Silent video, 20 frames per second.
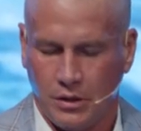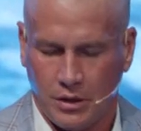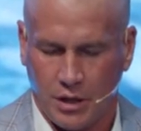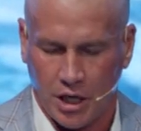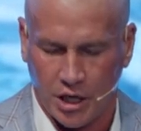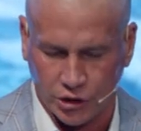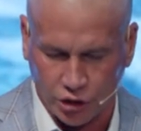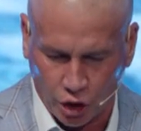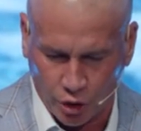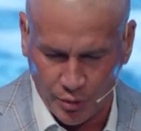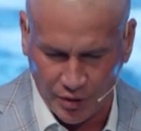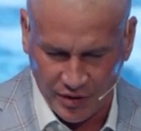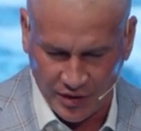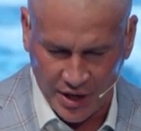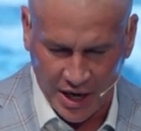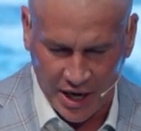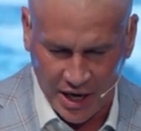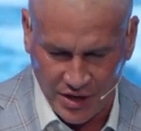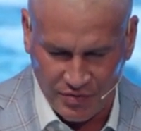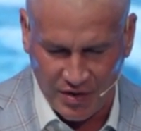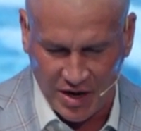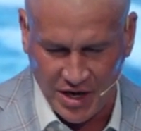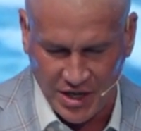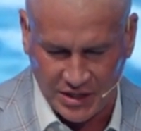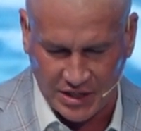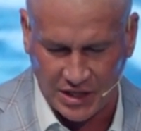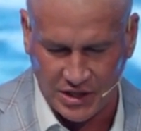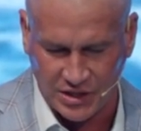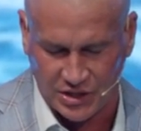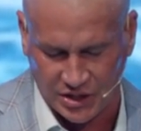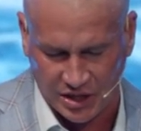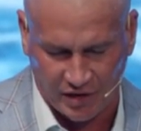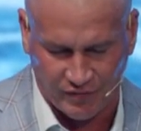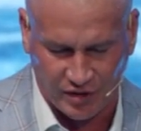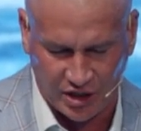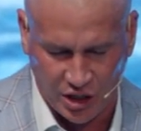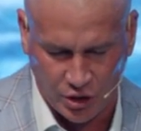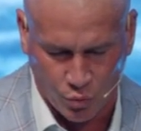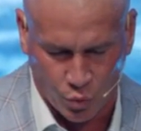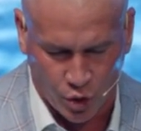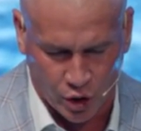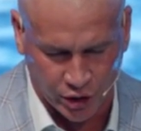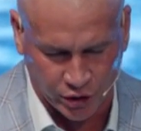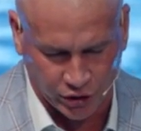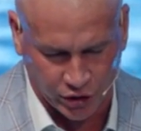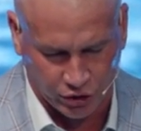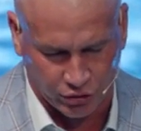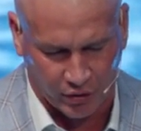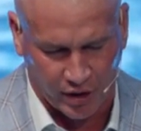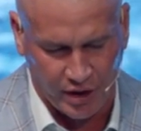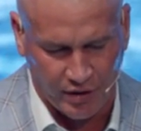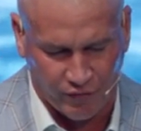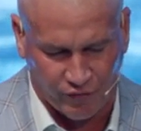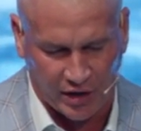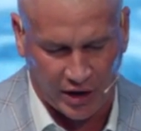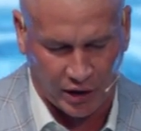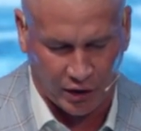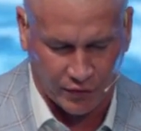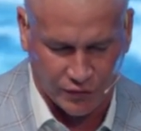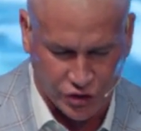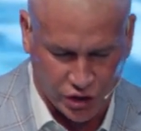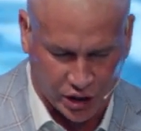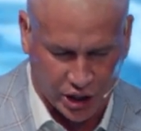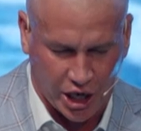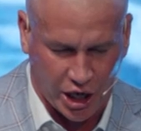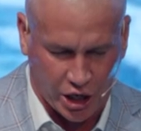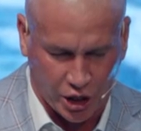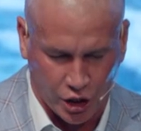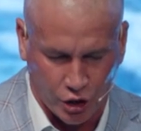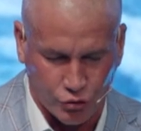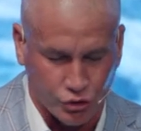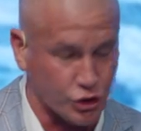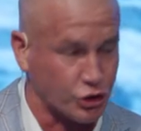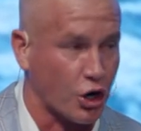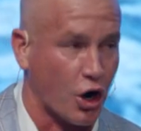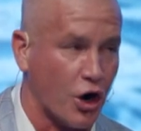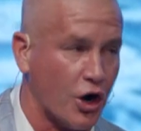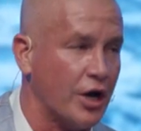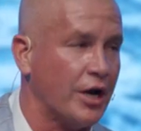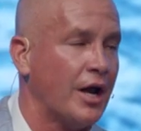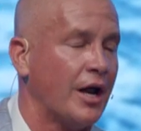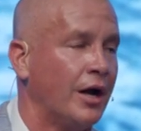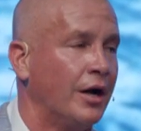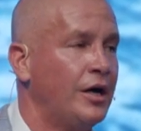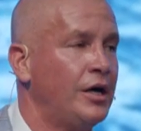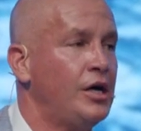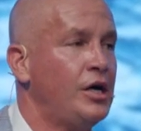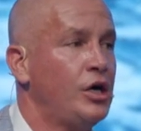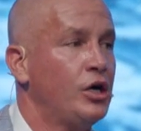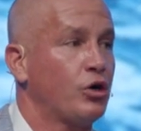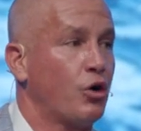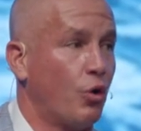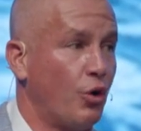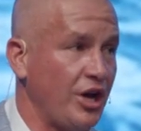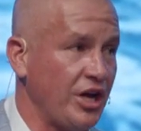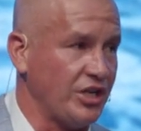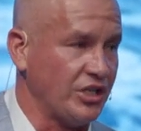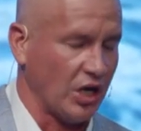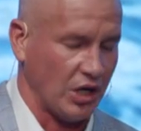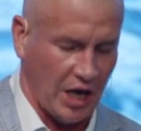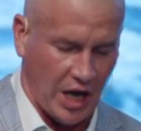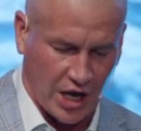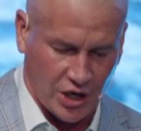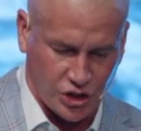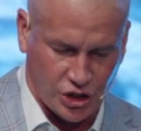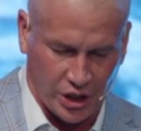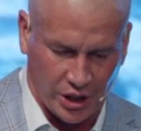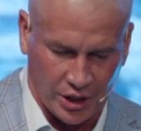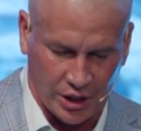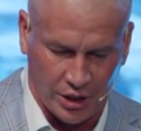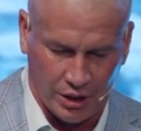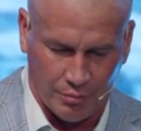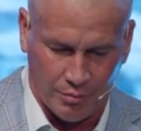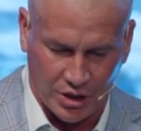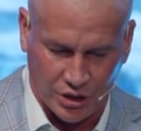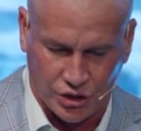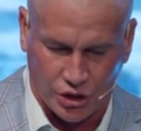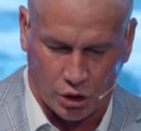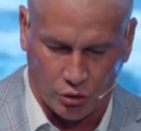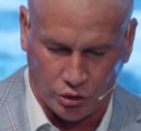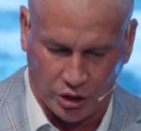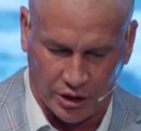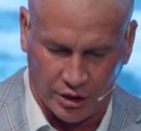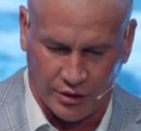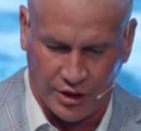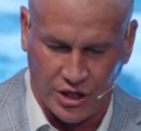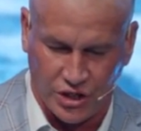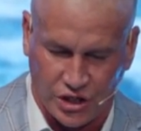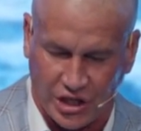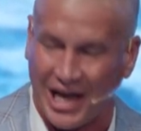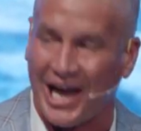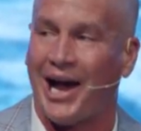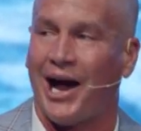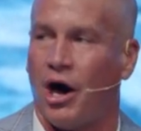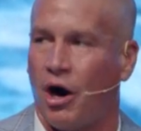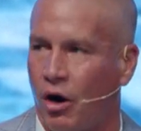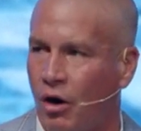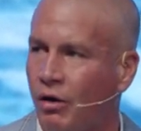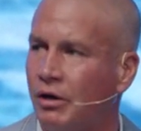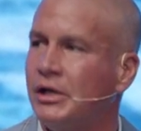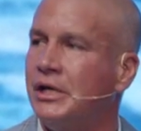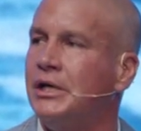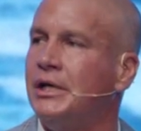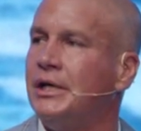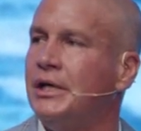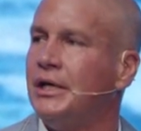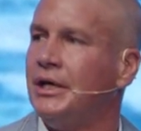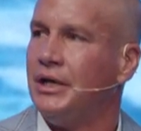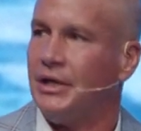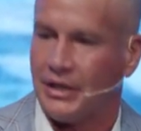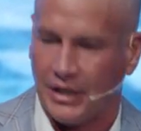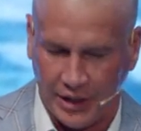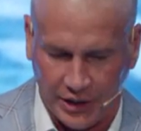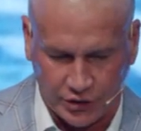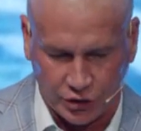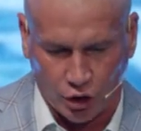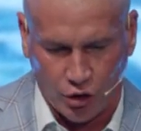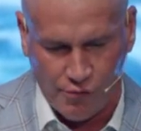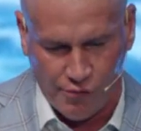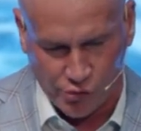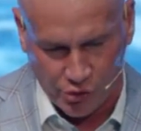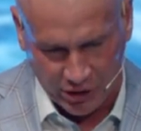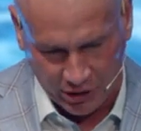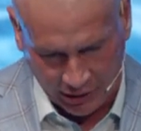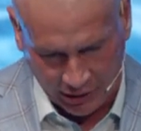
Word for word: October the 9th, 1871, the Great Fire of Chicago started, and according to legend, Miss O'Leary's cow kicked over a